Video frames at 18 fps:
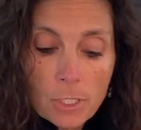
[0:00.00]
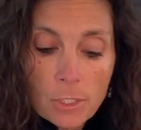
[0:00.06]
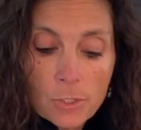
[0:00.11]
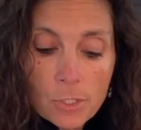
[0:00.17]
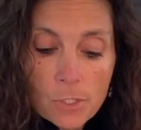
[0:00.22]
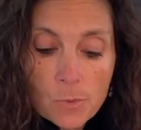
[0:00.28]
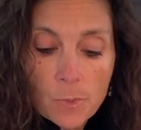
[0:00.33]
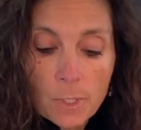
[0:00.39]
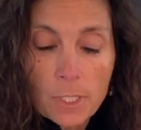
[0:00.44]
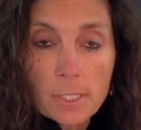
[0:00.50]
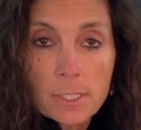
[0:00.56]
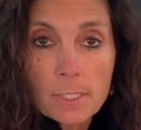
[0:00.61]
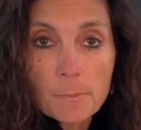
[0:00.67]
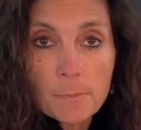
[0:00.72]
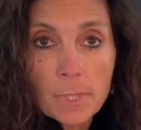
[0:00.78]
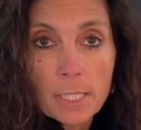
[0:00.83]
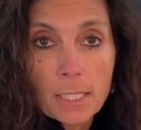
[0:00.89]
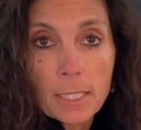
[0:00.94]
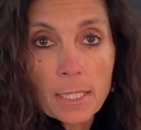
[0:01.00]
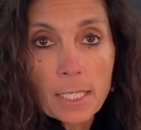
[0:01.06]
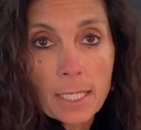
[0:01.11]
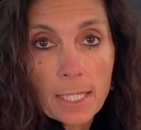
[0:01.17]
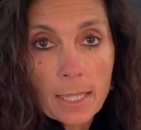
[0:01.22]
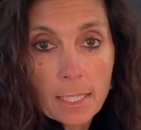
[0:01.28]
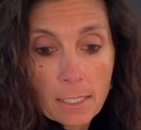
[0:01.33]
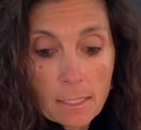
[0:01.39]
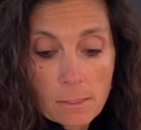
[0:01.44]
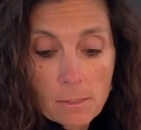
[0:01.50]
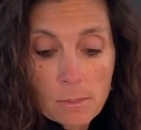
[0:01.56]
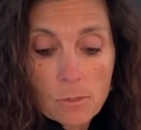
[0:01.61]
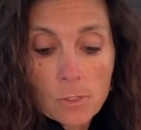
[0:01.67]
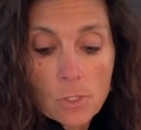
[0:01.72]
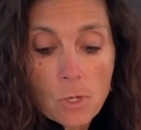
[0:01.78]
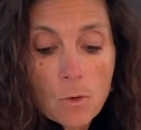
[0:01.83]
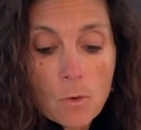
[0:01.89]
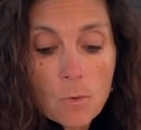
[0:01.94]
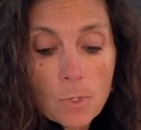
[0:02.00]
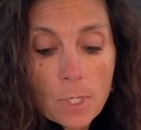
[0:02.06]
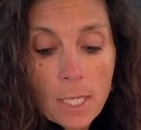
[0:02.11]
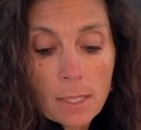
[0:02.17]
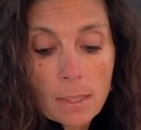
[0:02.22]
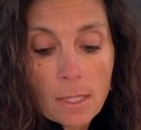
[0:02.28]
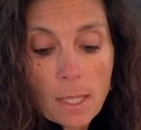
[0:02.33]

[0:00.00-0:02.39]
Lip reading: you just wanna dip it in like this. Don't get the